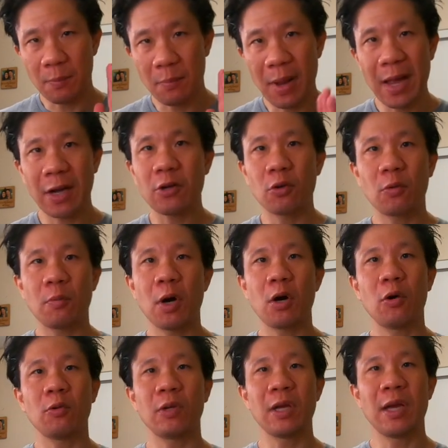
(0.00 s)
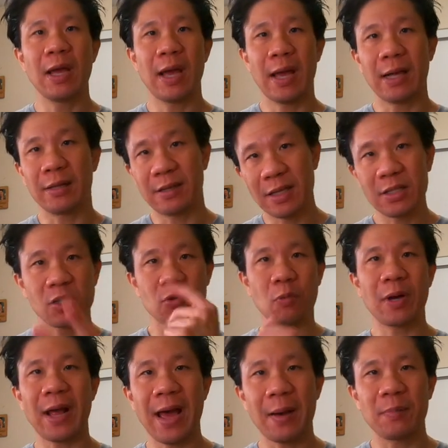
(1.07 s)
manual mode, and this is
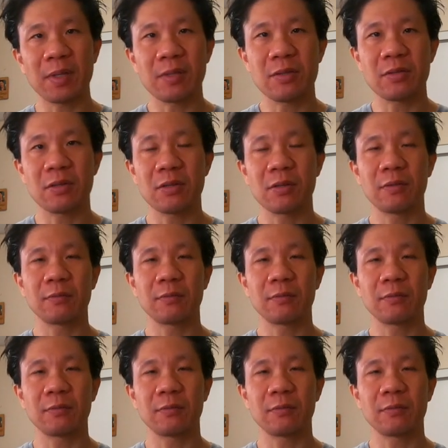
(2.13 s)
what happens.